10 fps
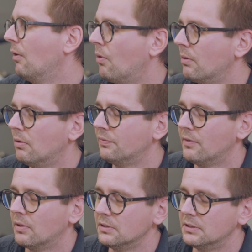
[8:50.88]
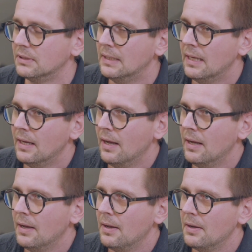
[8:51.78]
Or of course,
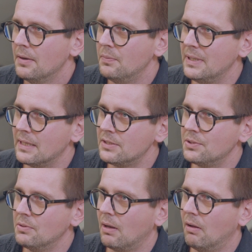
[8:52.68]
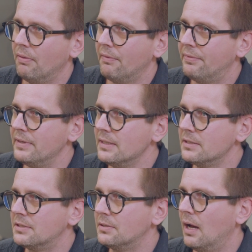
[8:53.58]
we can do a lot of
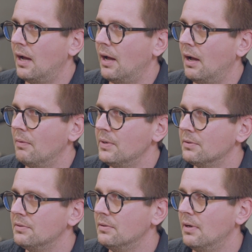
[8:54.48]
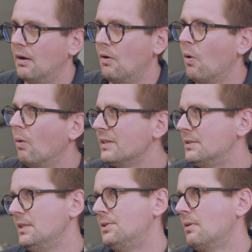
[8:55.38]
things. We don't
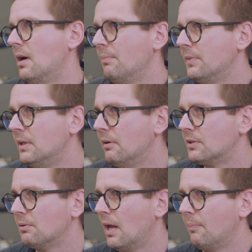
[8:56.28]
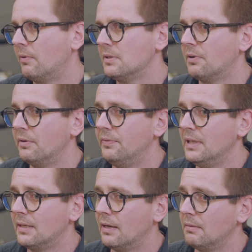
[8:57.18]
always need to come here to
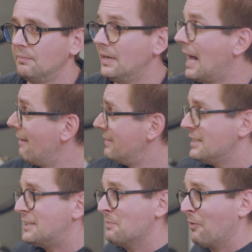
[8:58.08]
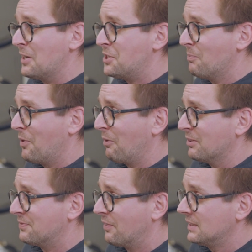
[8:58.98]
laboratory. We have these simulation
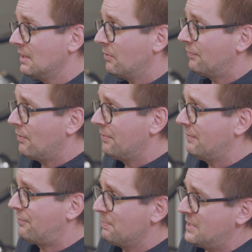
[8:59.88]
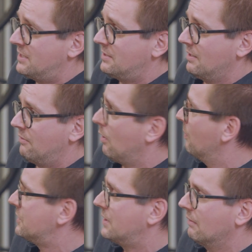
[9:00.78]
models. For example, from this
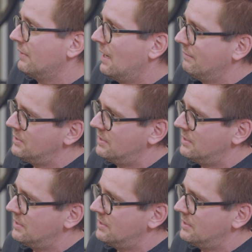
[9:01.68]
robot cell, we have the